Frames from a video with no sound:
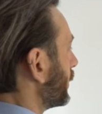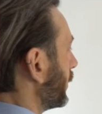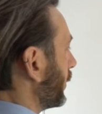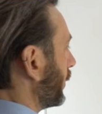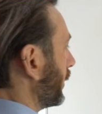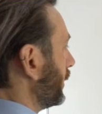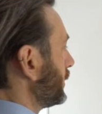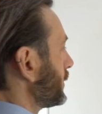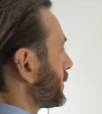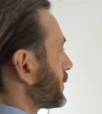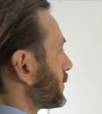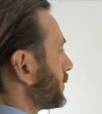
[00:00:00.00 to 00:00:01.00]

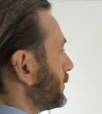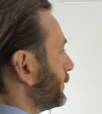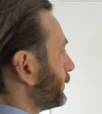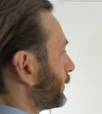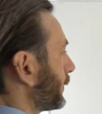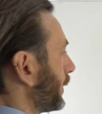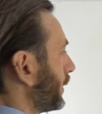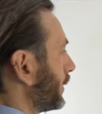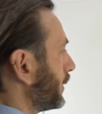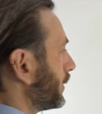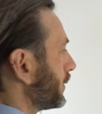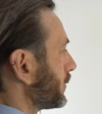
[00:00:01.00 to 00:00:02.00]
this.
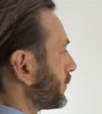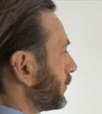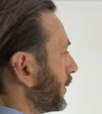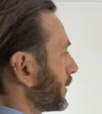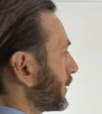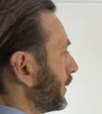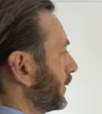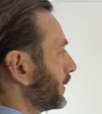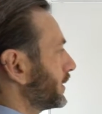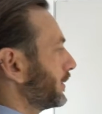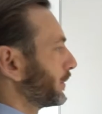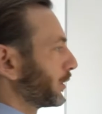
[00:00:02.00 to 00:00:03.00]
So that's a
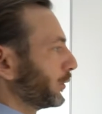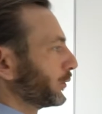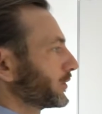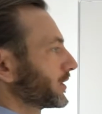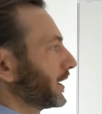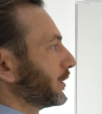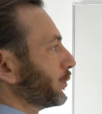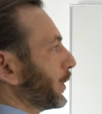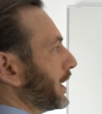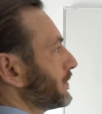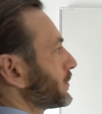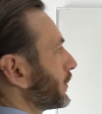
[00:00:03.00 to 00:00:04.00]
typical sine
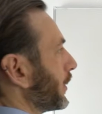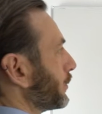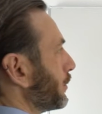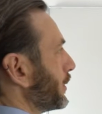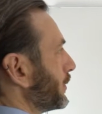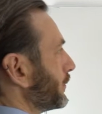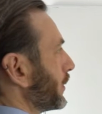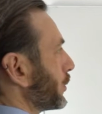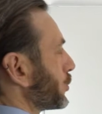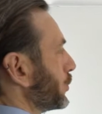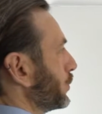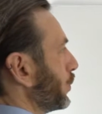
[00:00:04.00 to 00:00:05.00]
wave. So that would be the
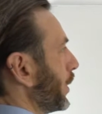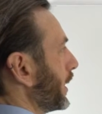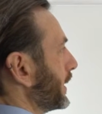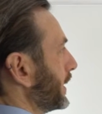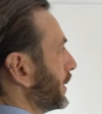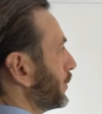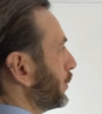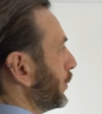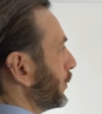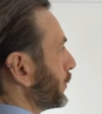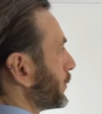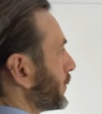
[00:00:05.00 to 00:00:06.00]
function y
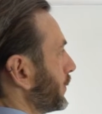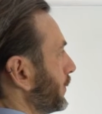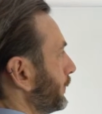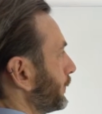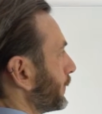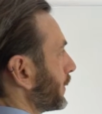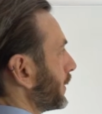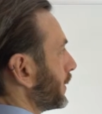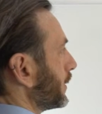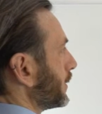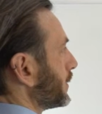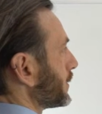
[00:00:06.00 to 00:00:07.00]
equals
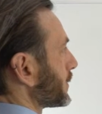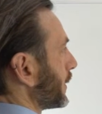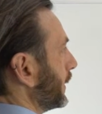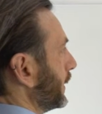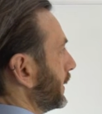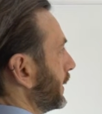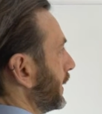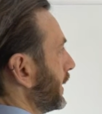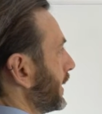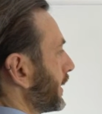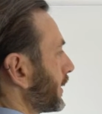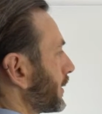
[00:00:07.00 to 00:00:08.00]
sine
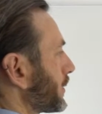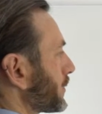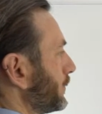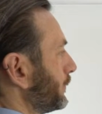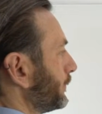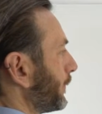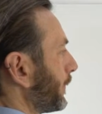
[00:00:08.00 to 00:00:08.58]
x.